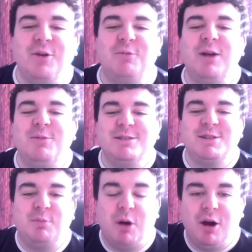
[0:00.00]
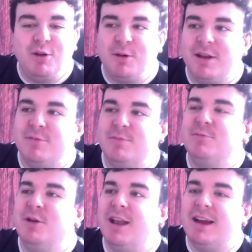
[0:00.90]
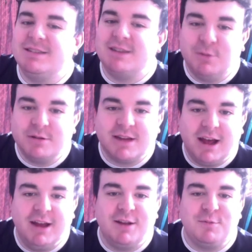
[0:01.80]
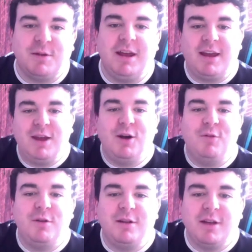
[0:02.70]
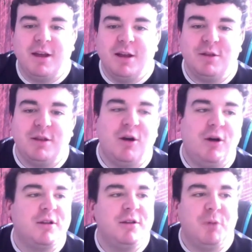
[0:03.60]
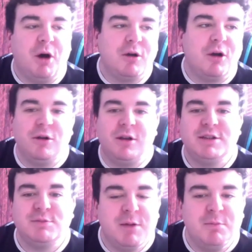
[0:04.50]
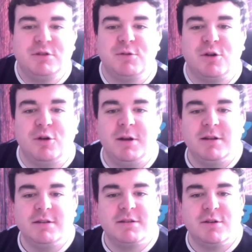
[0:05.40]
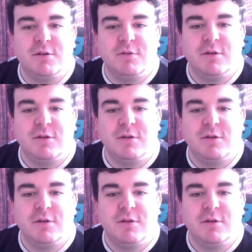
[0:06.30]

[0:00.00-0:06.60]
When was the point when you realised it was kind of kicking off and more audience members were coming and stuff?